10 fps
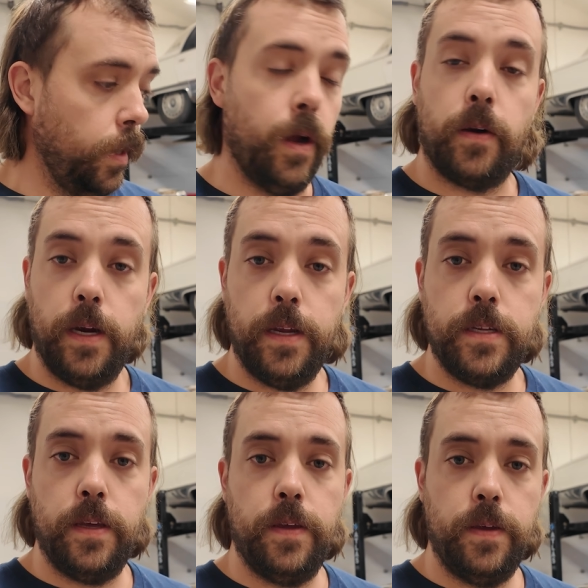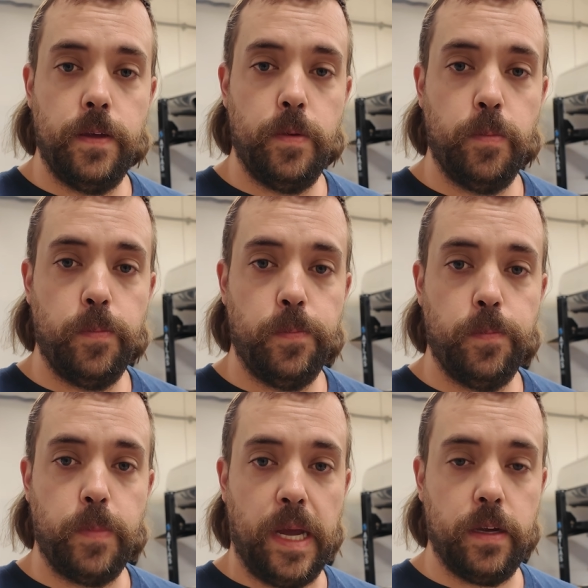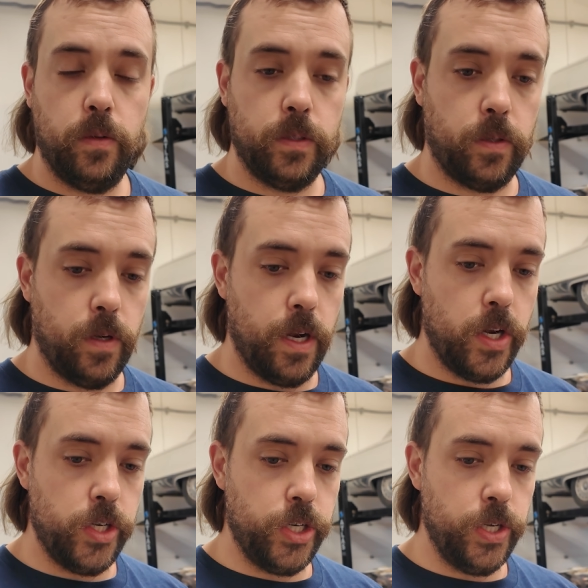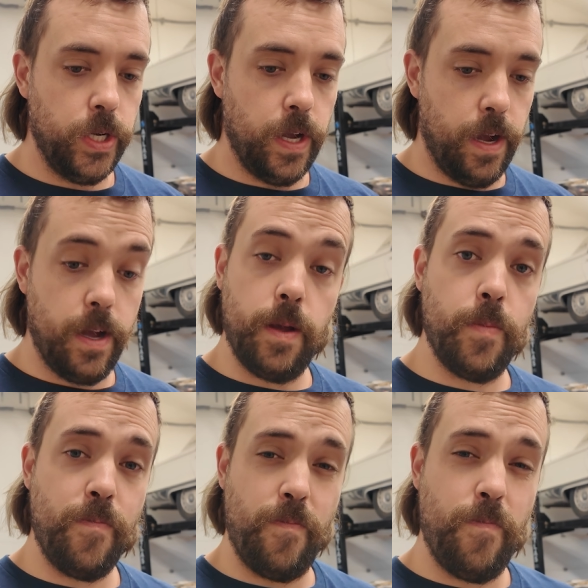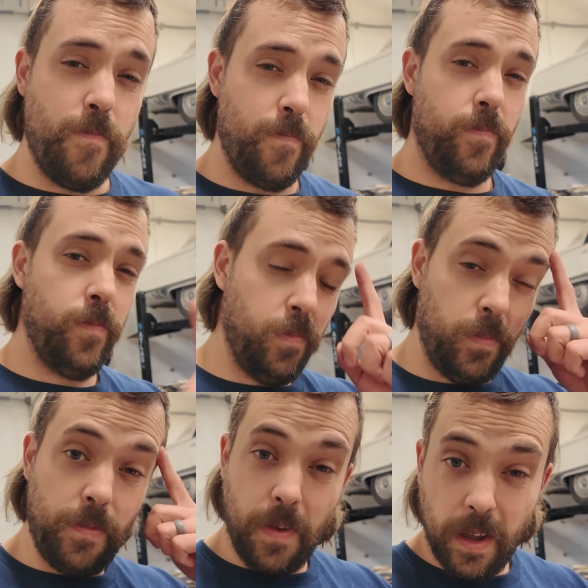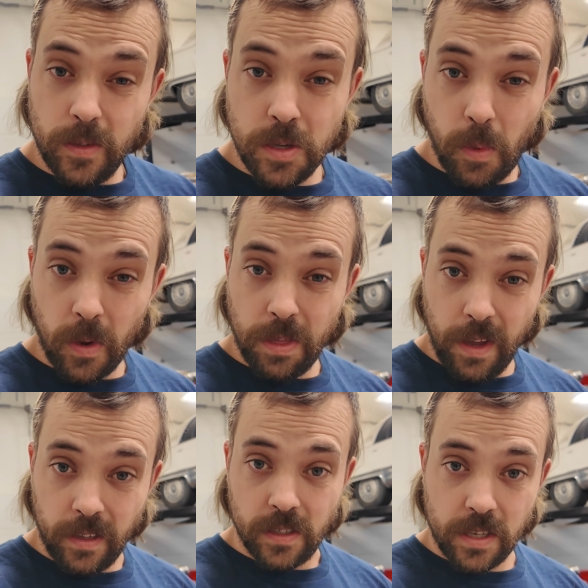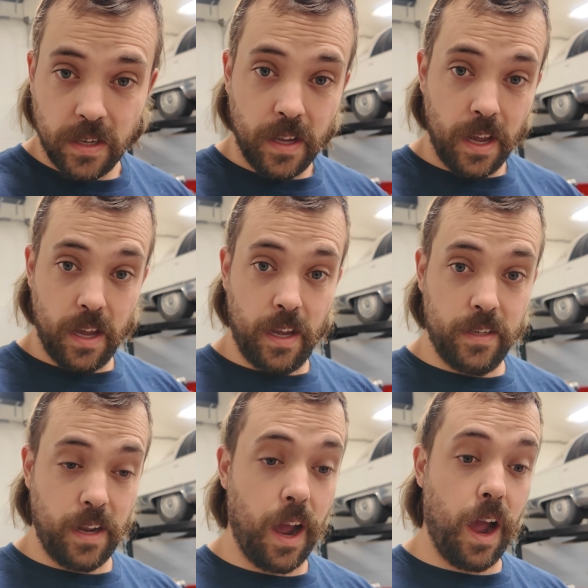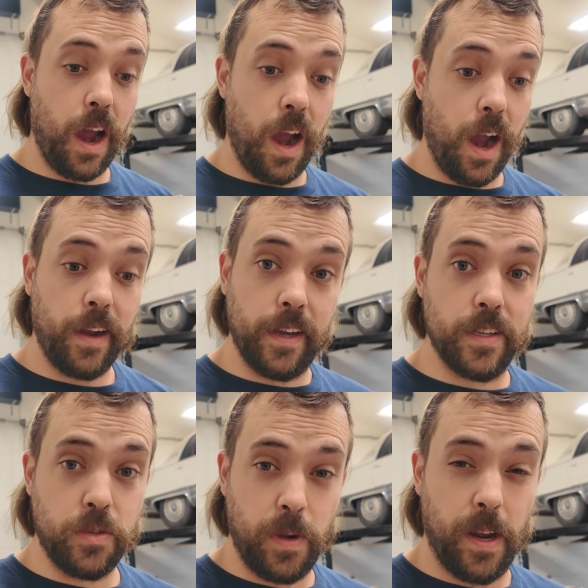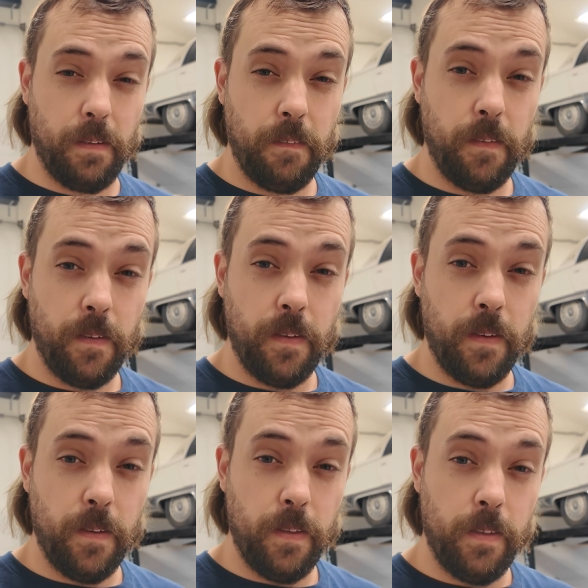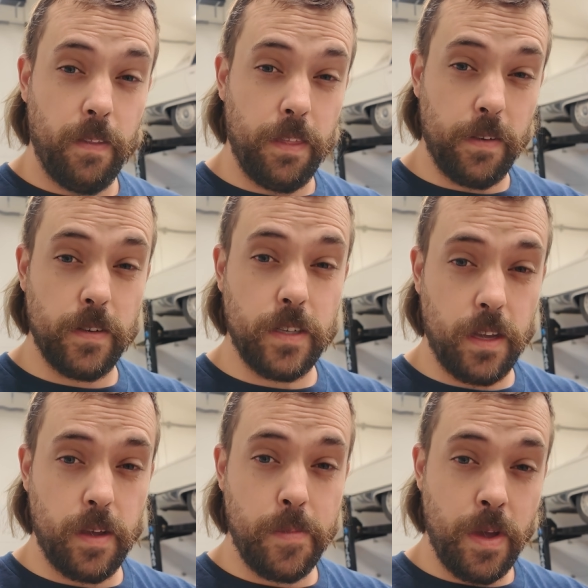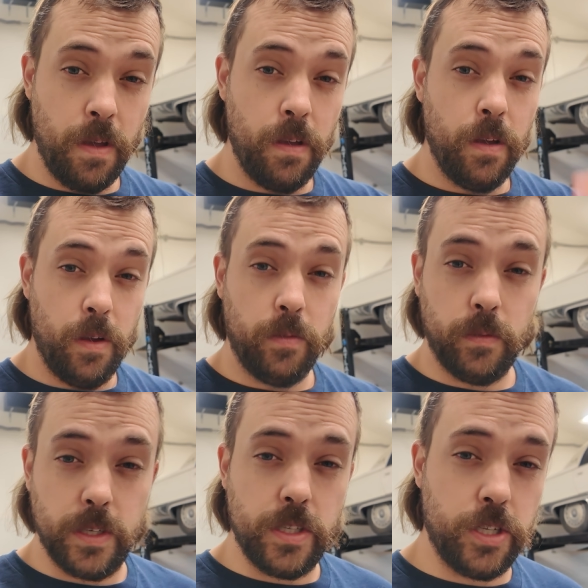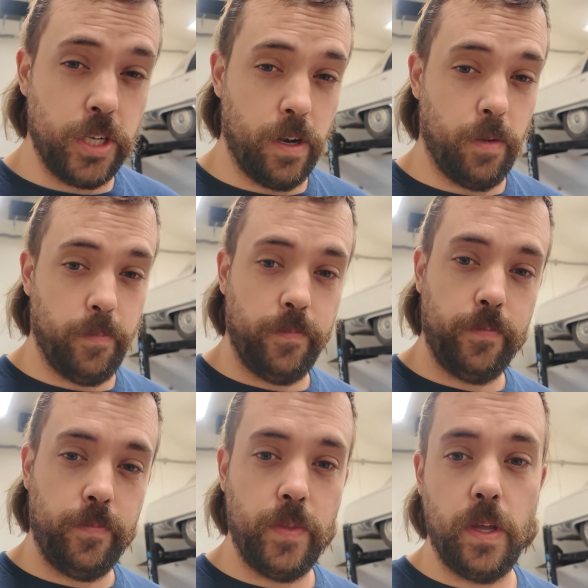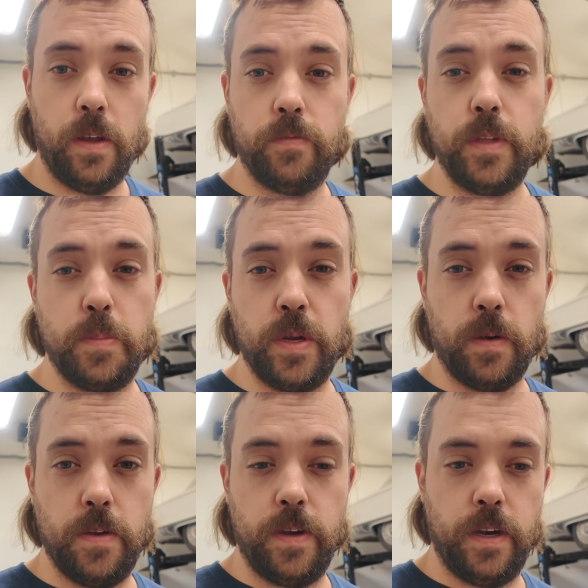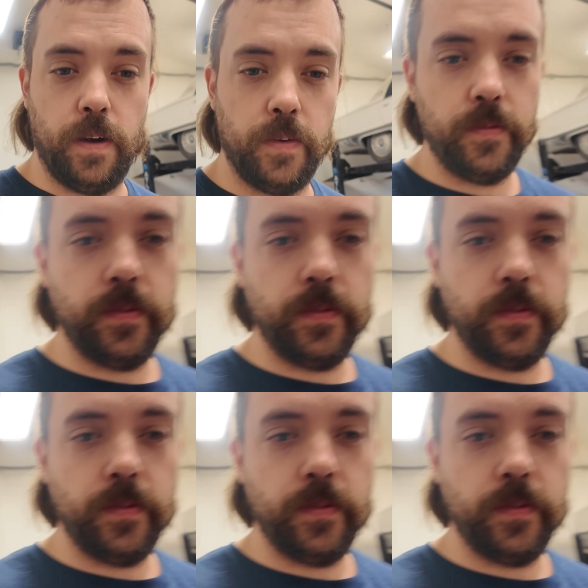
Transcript: All right, back out in the garage. We found some more things, and guess what? Third time was the charm. I'll flip you around here.